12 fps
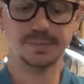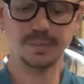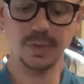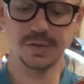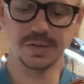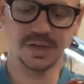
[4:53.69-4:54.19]

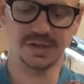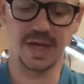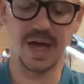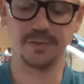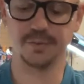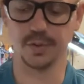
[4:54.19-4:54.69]
So that's
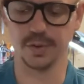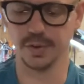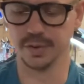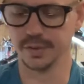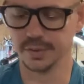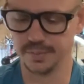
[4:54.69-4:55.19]
that
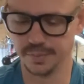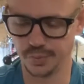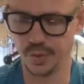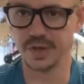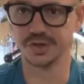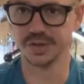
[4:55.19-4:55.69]
for
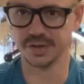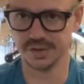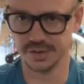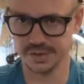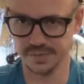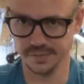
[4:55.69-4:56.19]

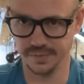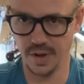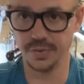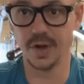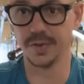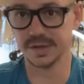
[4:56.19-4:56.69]
bridges
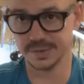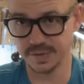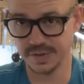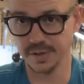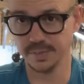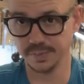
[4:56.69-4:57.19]
on this
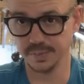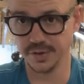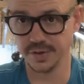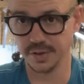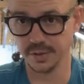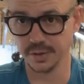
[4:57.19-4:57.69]

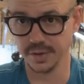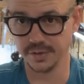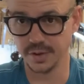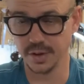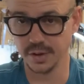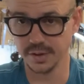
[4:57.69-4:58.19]
particular guitar
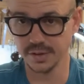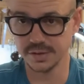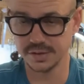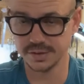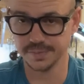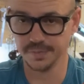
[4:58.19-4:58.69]
at
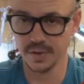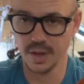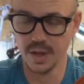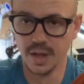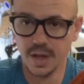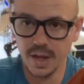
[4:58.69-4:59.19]
least.
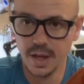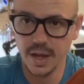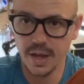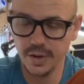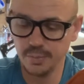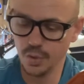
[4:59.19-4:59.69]
And
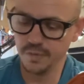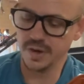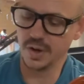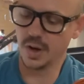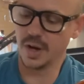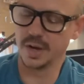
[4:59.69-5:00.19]
then moving
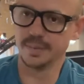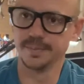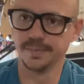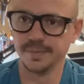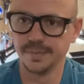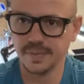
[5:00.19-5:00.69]
on
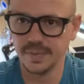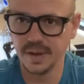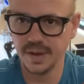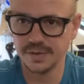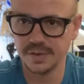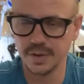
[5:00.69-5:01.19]

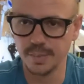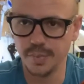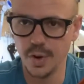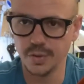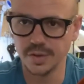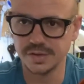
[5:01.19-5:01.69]
into the
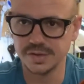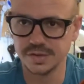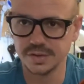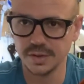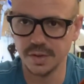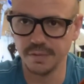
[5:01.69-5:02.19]
components
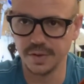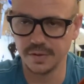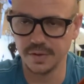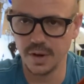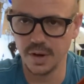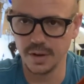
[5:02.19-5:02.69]
of the
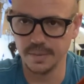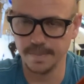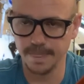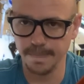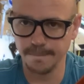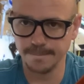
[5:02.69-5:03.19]
guitar,
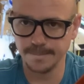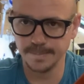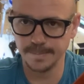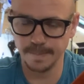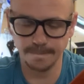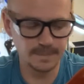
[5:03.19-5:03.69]

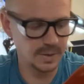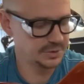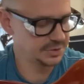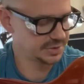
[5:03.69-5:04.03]
just a